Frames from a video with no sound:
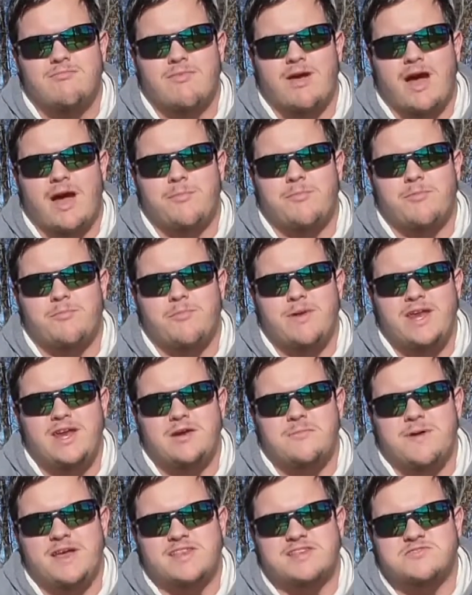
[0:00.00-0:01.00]
I've been meaning
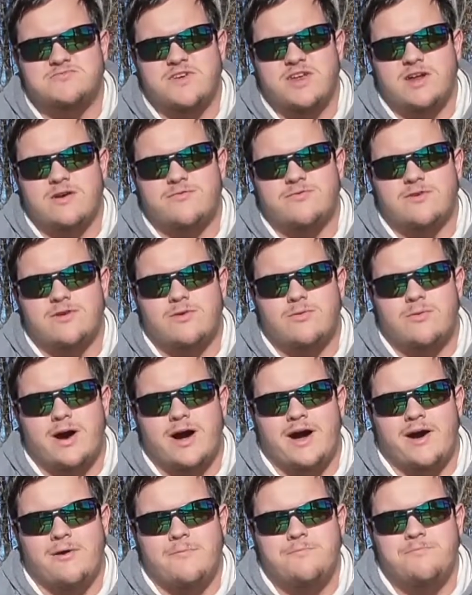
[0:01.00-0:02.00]
to make this video for a
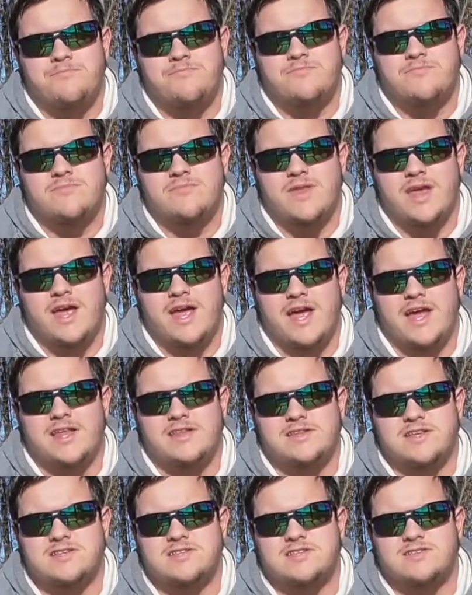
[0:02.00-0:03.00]
while,
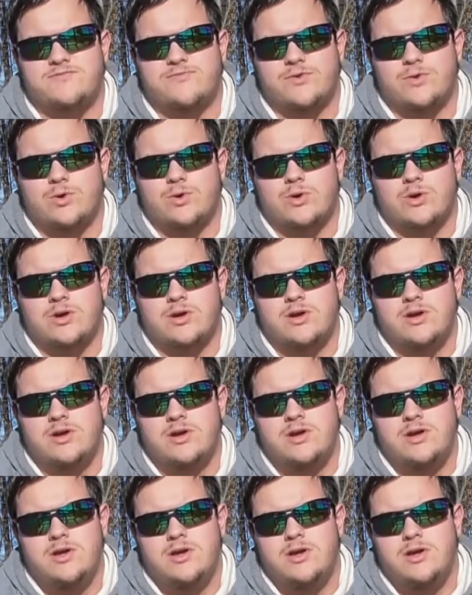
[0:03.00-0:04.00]
and this is for
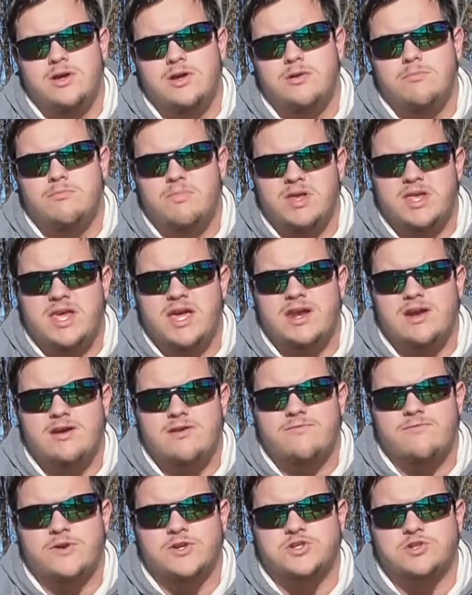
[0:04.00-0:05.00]

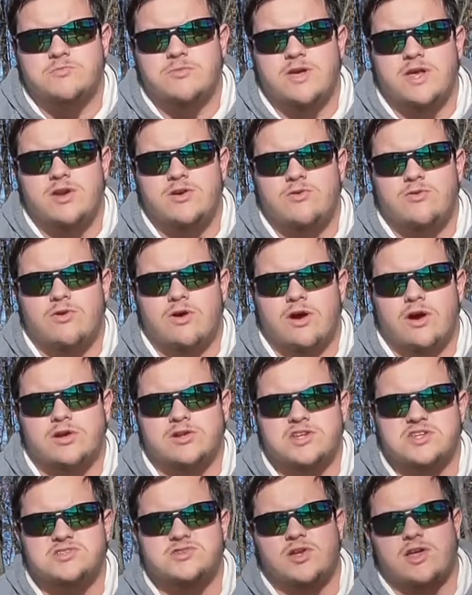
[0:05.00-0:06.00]
beginner fishermen who are
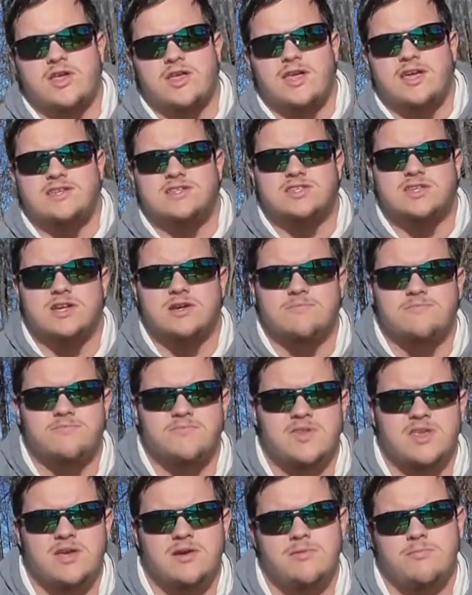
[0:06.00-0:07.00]
just looking into
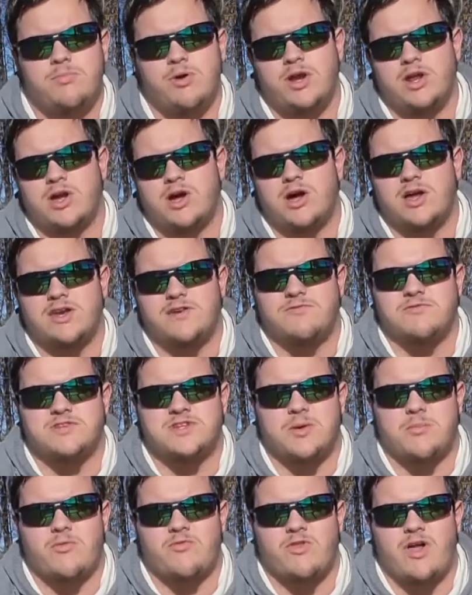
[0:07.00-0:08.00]
putting on a different
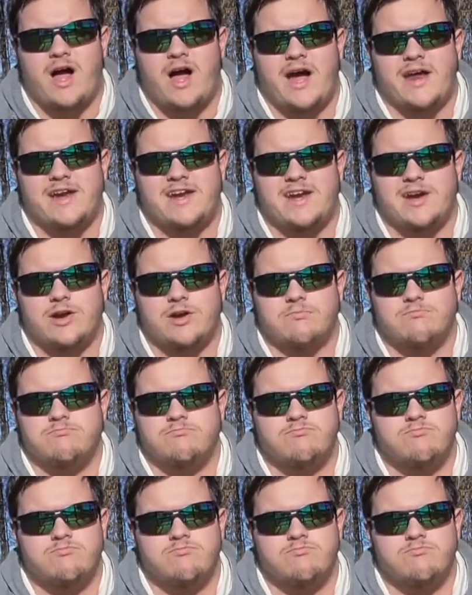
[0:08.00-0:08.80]
type of line and are